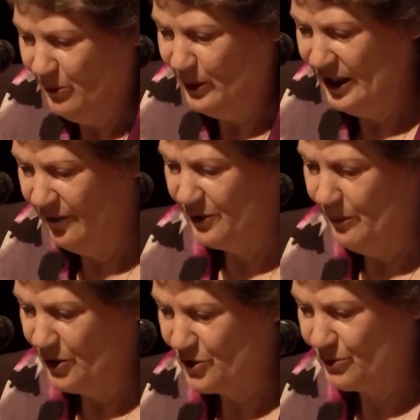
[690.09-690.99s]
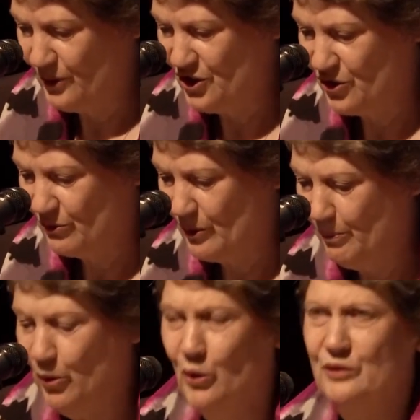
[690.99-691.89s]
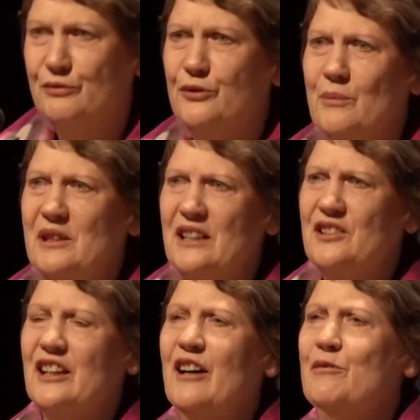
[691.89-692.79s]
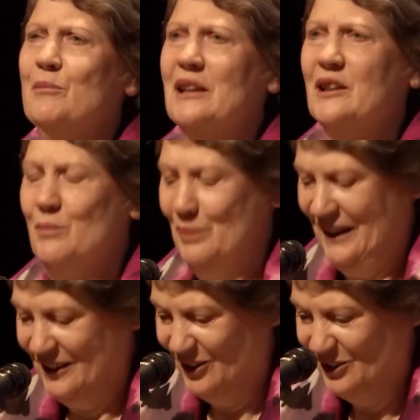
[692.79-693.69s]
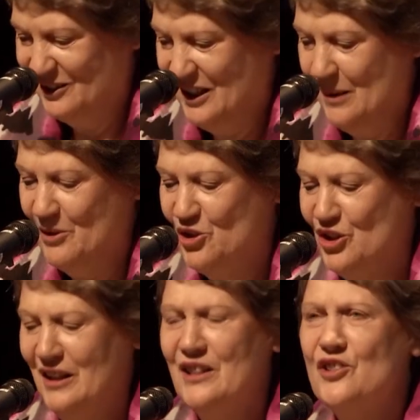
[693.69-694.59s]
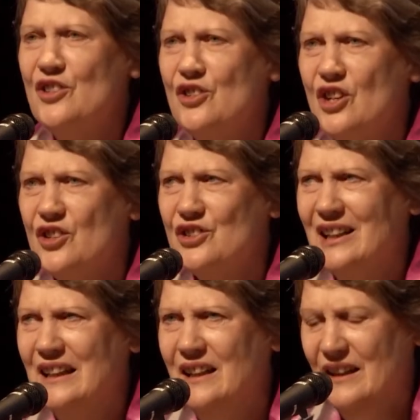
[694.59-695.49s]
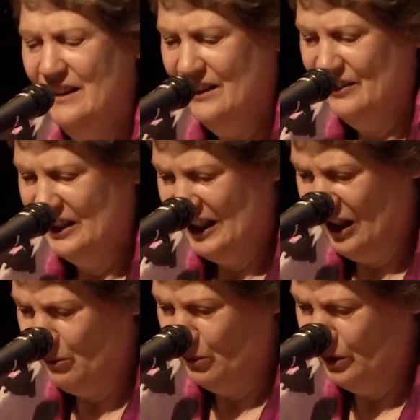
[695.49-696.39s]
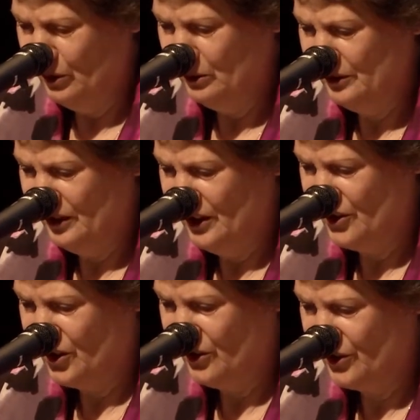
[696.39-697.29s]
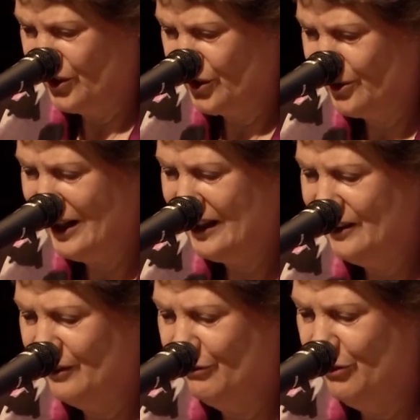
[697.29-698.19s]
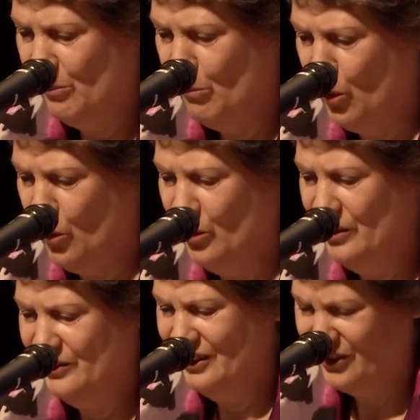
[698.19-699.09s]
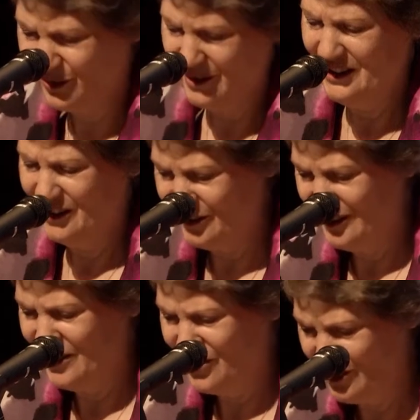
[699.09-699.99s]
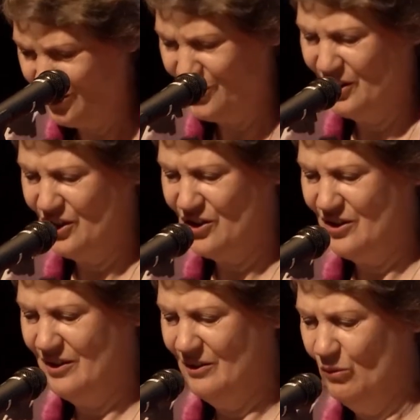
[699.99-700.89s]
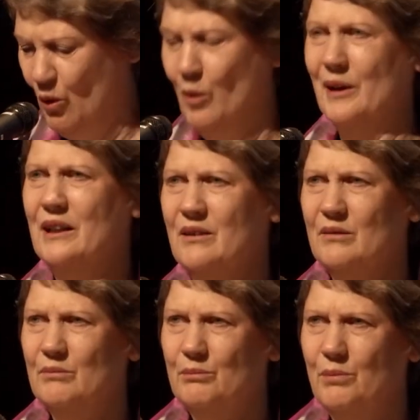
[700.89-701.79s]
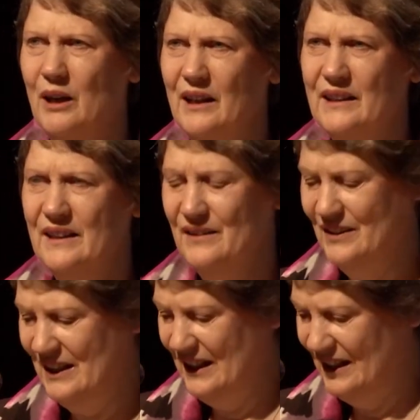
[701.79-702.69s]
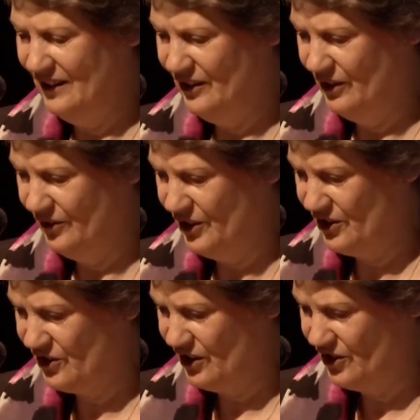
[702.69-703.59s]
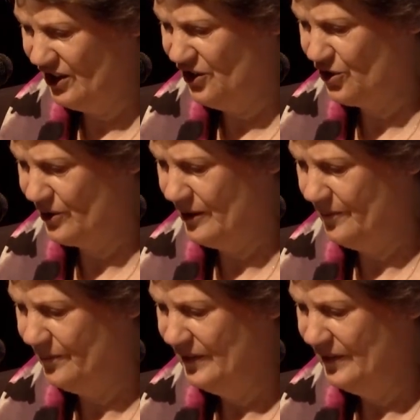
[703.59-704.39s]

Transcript: We have the most recent report from the Intergovernmental Panel on Climate Change suggesting that our world is on track for more than 3 degrees Celsius warming by the end of this century.